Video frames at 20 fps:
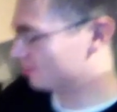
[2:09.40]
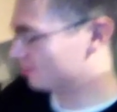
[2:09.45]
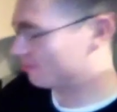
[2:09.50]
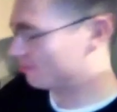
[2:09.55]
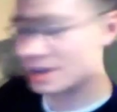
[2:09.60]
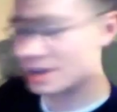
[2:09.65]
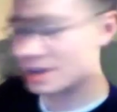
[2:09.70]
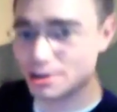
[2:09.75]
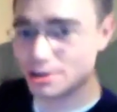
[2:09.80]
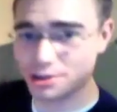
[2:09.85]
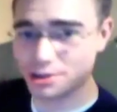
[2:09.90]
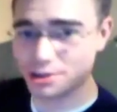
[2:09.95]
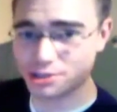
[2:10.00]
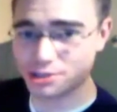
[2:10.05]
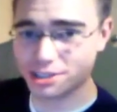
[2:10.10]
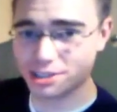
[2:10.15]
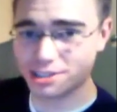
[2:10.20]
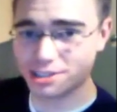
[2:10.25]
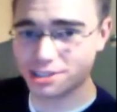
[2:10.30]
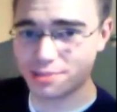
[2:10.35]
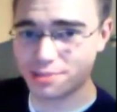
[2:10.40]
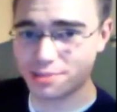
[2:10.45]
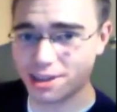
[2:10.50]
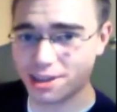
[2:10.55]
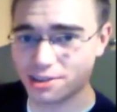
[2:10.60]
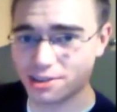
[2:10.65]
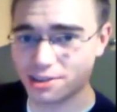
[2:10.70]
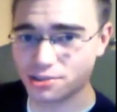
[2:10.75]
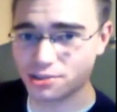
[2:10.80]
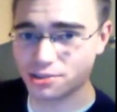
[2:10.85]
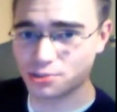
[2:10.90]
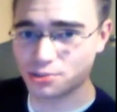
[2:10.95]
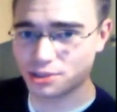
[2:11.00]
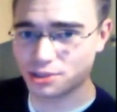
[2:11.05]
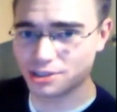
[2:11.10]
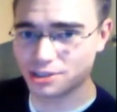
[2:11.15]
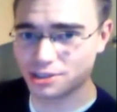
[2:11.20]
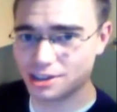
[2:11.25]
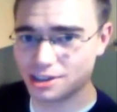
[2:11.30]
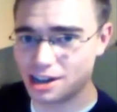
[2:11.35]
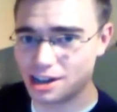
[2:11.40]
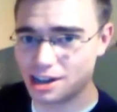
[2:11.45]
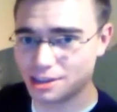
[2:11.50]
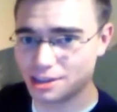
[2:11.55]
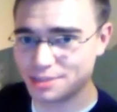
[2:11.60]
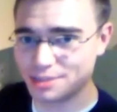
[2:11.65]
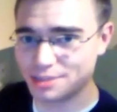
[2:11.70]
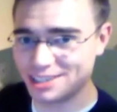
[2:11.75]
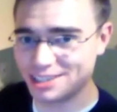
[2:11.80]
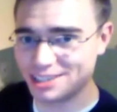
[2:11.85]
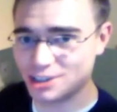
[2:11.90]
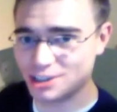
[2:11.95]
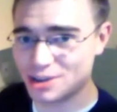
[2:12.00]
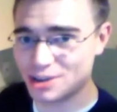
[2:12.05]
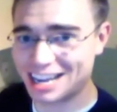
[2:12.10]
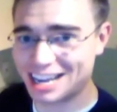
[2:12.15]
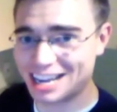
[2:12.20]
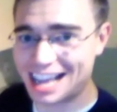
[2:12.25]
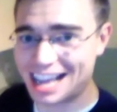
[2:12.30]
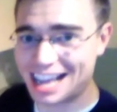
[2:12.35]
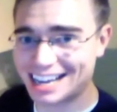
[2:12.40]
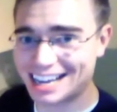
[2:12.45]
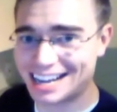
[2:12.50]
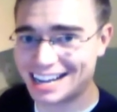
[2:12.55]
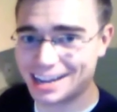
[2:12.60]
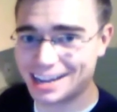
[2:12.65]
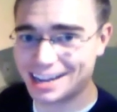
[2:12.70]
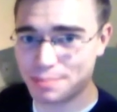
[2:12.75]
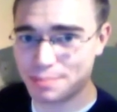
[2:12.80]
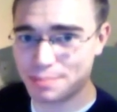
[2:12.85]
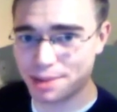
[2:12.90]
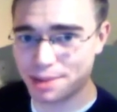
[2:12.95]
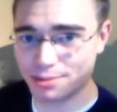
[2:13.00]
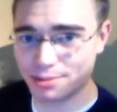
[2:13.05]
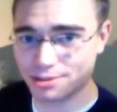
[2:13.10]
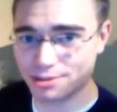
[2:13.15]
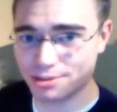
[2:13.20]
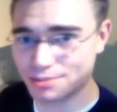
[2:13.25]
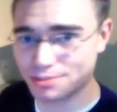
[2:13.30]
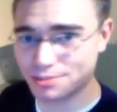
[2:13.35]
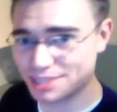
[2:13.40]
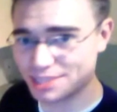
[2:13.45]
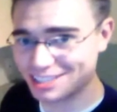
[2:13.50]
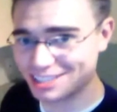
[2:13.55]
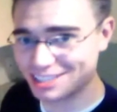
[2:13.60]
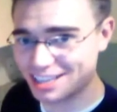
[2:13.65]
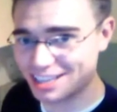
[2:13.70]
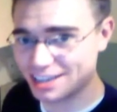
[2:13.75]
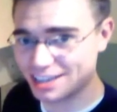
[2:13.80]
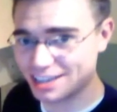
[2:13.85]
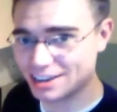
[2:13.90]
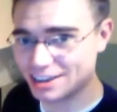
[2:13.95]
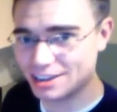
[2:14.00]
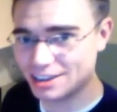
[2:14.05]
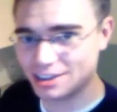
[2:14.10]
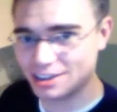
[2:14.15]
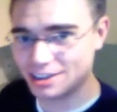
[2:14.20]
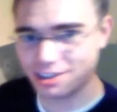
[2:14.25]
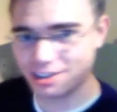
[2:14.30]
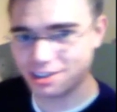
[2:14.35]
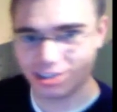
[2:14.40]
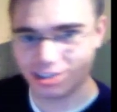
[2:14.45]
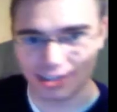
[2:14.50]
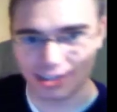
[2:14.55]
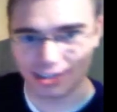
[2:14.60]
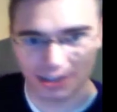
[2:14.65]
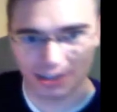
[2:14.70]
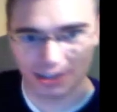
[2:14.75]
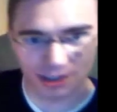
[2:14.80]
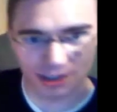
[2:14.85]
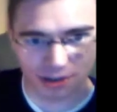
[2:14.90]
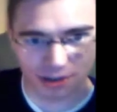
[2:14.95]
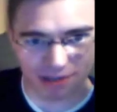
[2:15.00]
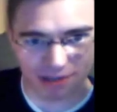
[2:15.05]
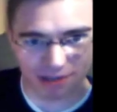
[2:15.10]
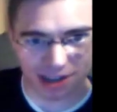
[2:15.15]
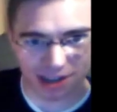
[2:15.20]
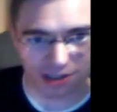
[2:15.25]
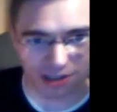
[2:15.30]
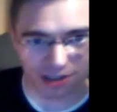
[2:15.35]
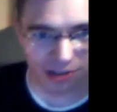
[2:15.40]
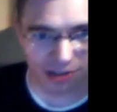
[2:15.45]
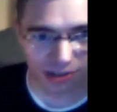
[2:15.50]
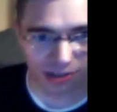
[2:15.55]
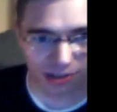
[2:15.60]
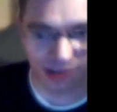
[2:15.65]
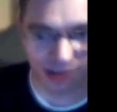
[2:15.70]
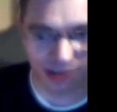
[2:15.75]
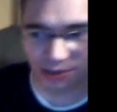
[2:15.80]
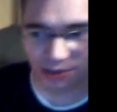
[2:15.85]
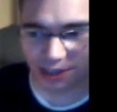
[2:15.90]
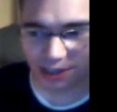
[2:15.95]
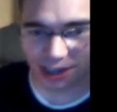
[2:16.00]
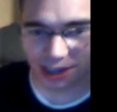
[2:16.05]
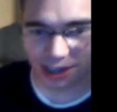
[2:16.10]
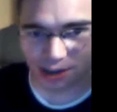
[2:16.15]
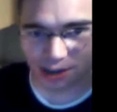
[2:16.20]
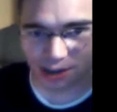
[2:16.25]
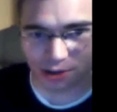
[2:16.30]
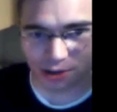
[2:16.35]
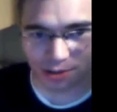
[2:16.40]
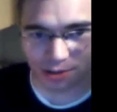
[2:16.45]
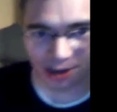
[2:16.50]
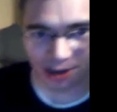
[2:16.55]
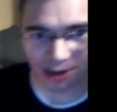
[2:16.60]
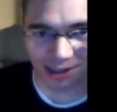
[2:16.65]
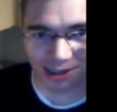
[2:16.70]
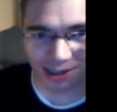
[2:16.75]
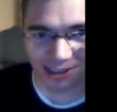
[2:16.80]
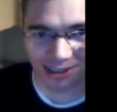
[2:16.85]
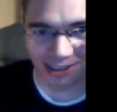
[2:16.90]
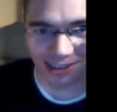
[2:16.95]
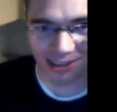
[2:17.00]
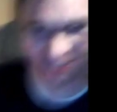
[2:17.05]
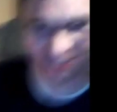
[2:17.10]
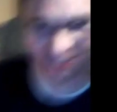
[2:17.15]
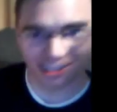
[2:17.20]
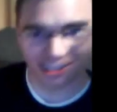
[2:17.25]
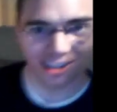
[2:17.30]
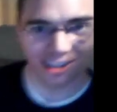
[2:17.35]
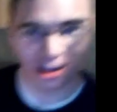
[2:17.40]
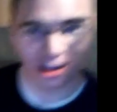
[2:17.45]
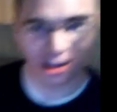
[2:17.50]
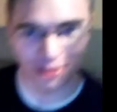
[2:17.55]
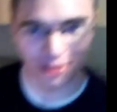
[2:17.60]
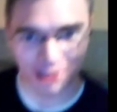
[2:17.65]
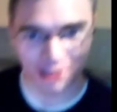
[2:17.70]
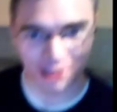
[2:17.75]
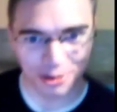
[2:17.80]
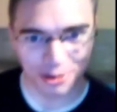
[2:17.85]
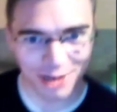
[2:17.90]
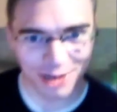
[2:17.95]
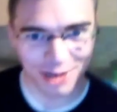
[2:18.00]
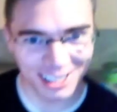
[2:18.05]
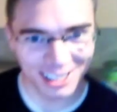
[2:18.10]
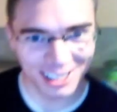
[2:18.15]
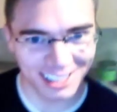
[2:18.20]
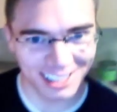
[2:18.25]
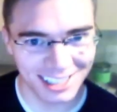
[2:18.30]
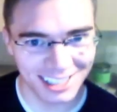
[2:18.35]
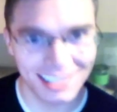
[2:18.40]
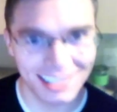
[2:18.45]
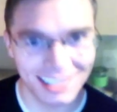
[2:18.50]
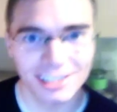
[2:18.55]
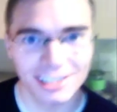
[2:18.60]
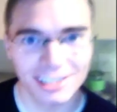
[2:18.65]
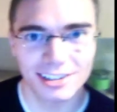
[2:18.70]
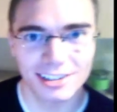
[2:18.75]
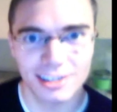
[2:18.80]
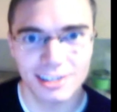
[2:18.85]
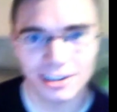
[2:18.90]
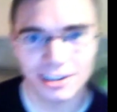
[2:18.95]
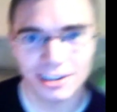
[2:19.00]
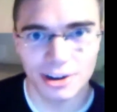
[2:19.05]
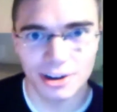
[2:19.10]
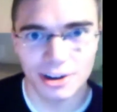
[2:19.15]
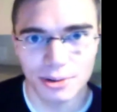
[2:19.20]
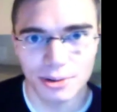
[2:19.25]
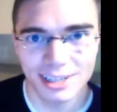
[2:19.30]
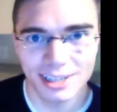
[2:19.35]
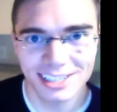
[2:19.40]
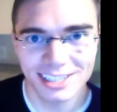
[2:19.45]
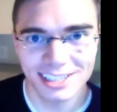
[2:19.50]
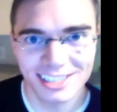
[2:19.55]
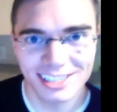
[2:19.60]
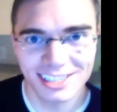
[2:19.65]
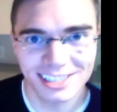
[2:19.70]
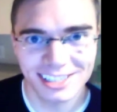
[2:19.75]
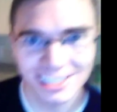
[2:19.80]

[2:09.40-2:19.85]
fire-roasted tomatoes with a little jalapeno and Anaheim peppers mixed in. Great values. Get it at Walmart. Always low prices. Always.